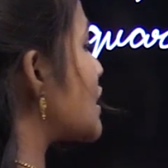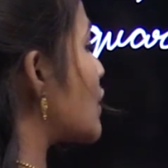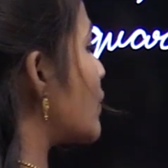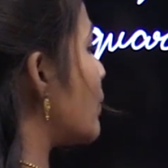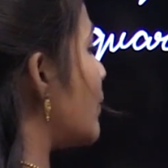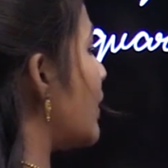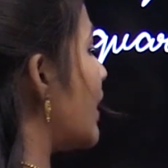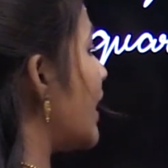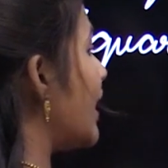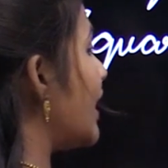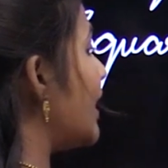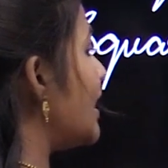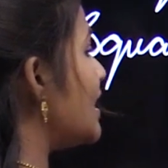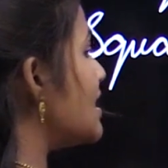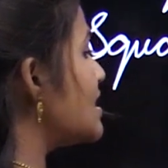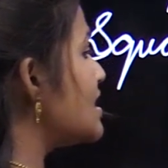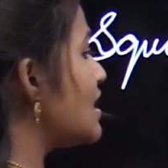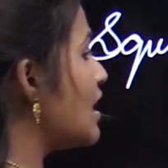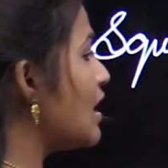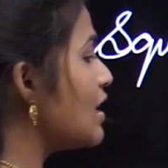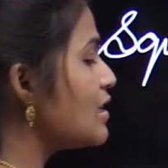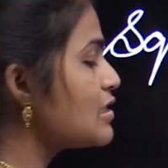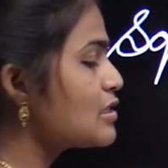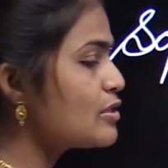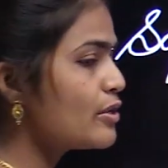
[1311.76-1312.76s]
square is
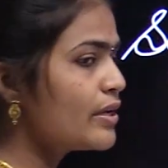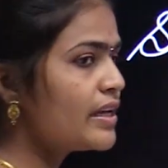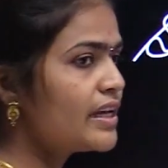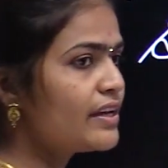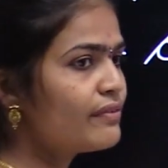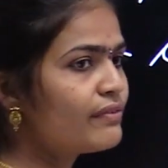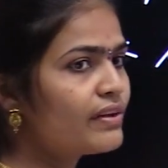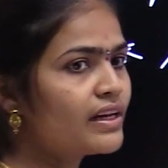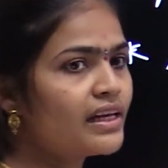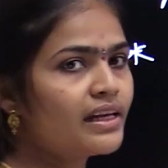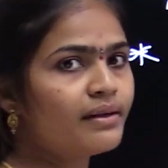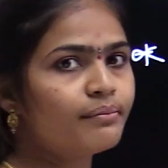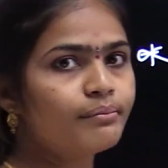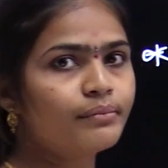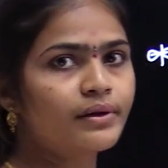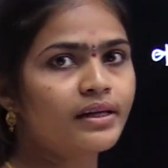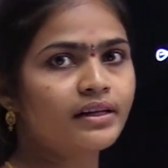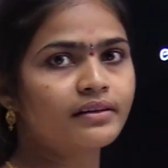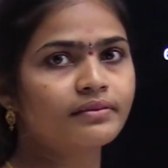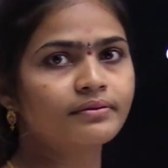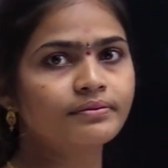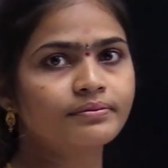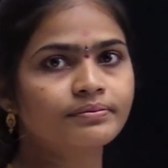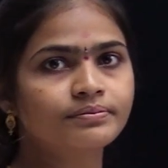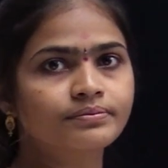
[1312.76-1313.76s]
also even number
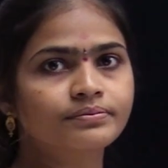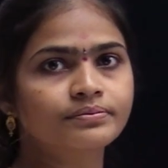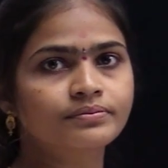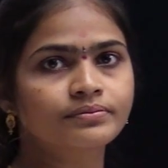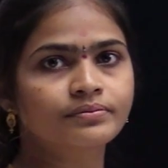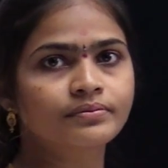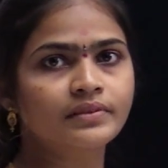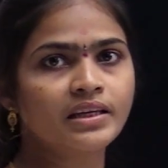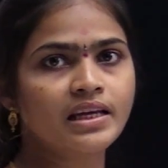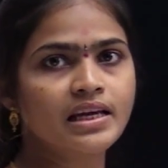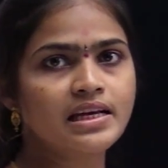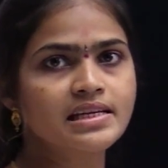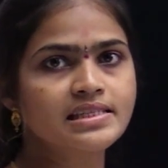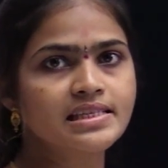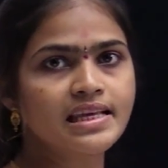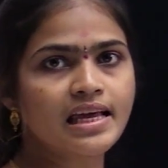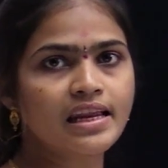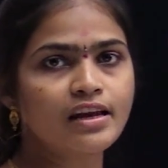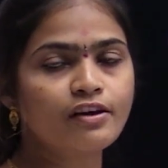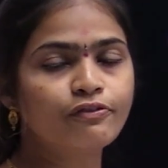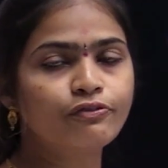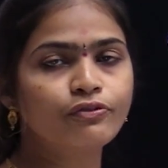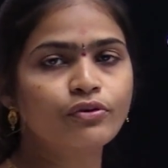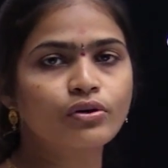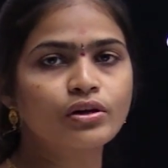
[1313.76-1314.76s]
is
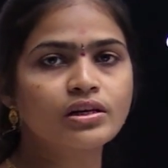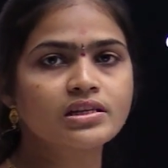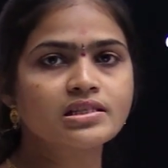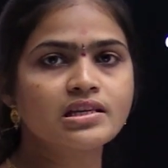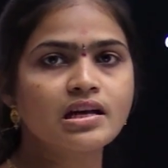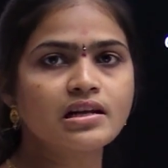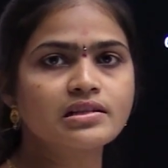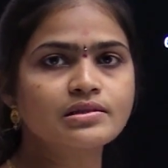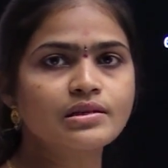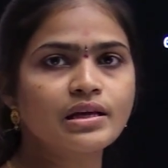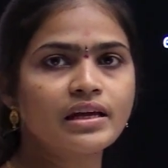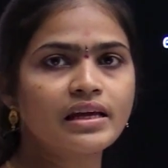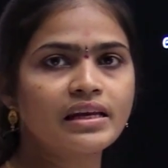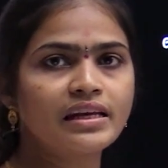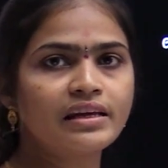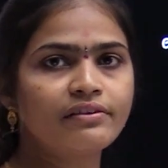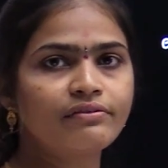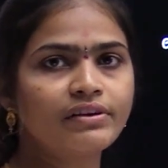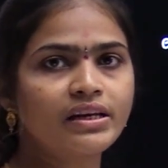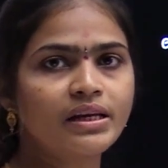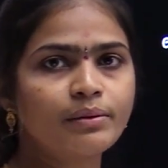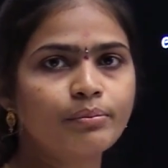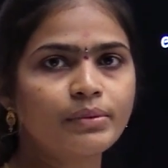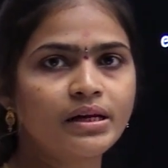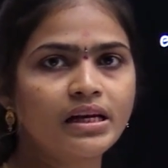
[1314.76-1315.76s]
yes, 4 is also an
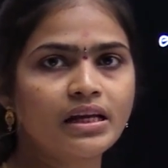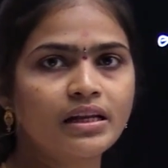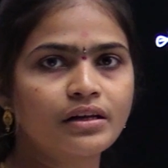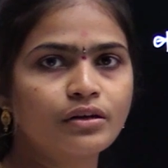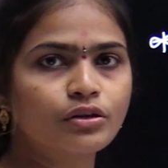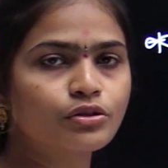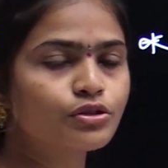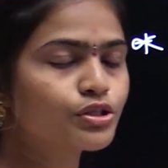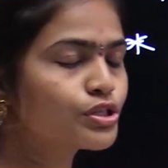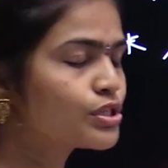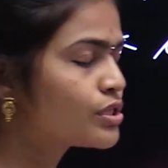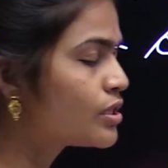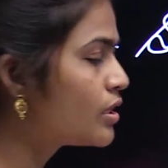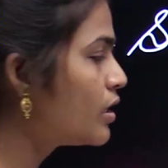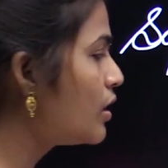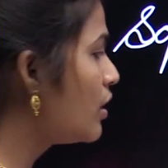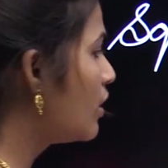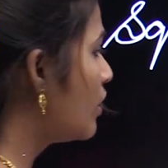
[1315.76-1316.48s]
even number or not